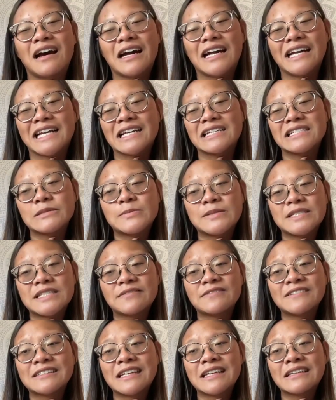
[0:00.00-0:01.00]
I
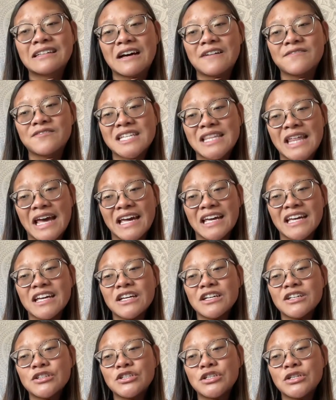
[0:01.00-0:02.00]
specifically loved that
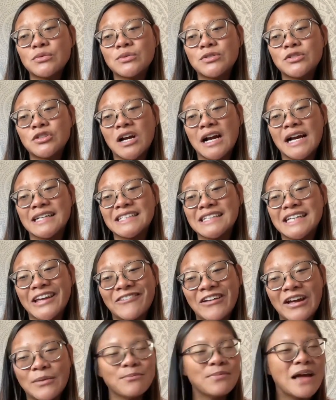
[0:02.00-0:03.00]
she was trying to
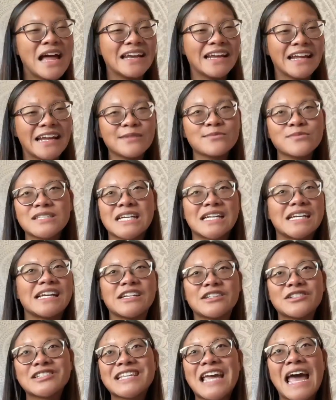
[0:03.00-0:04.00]
give him pet names and
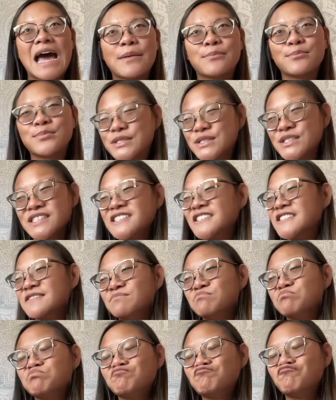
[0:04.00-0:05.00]
he just kept
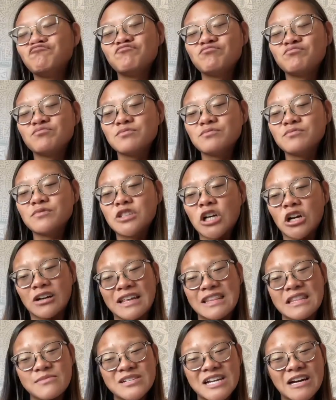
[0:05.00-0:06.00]

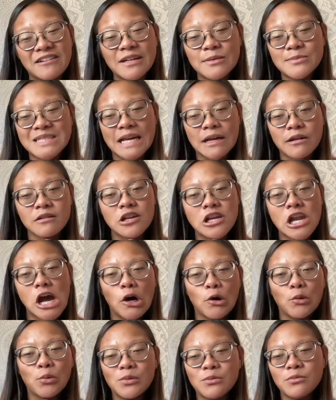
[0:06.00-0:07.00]
turning them down. He was like,
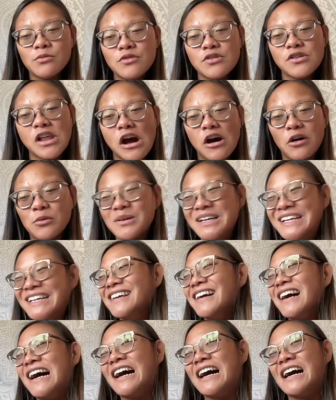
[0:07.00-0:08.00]
no, no.
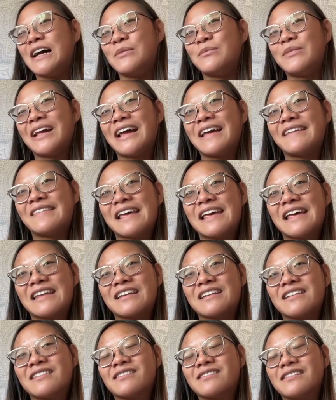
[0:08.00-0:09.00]
And
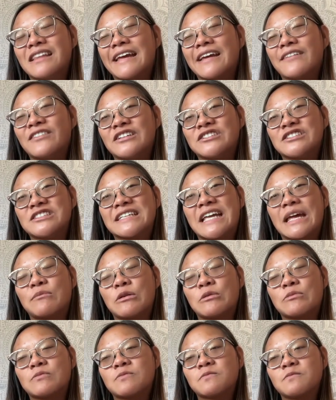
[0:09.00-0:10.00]
then they eventually came
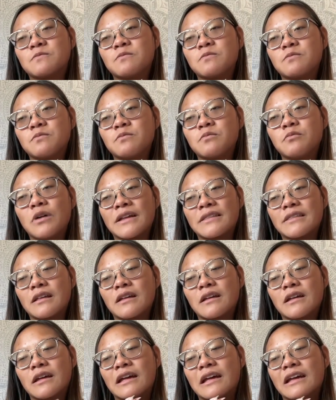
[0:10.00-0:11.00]
up with
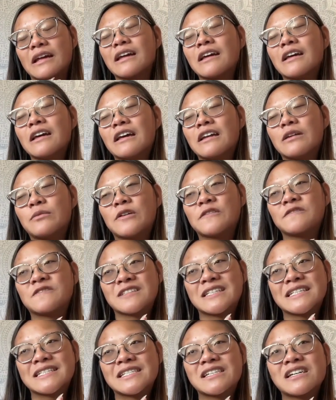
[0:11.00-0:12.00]
an approved
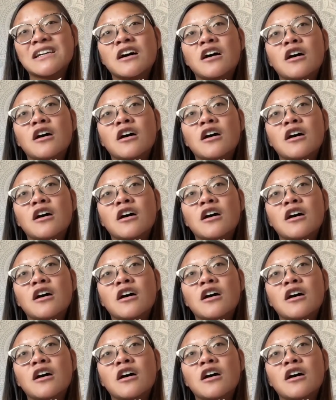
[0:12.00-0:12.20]
list.